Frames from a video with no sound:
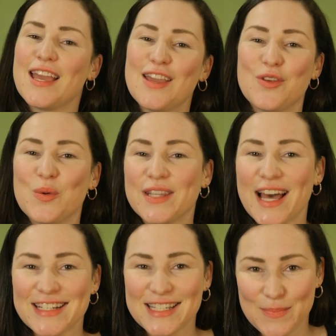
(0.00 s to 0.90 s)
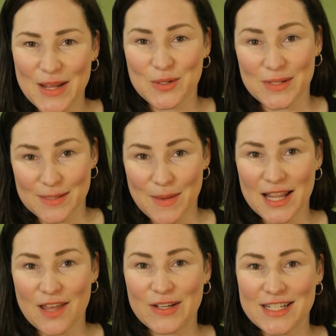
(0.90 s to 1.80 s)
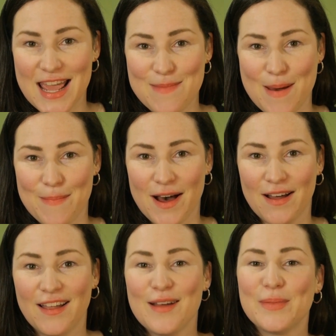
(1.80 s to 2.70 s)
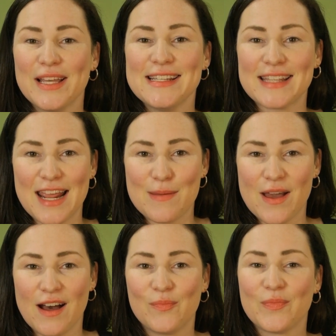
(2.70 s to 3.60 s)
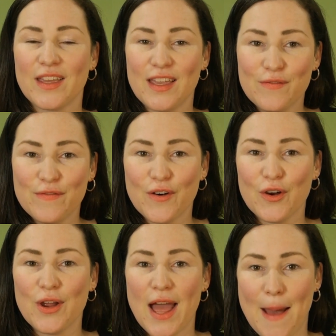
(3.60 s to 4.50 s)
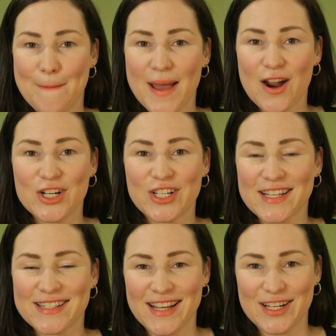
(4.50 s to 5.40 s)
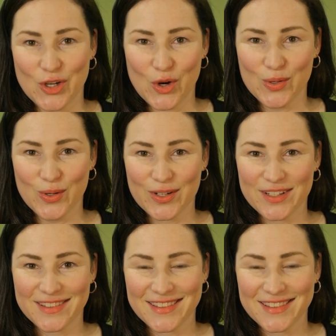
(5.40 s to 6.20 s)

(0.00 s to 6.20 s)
If you would like to speak to a SmartLoving team member, please email info@marriagerc.org.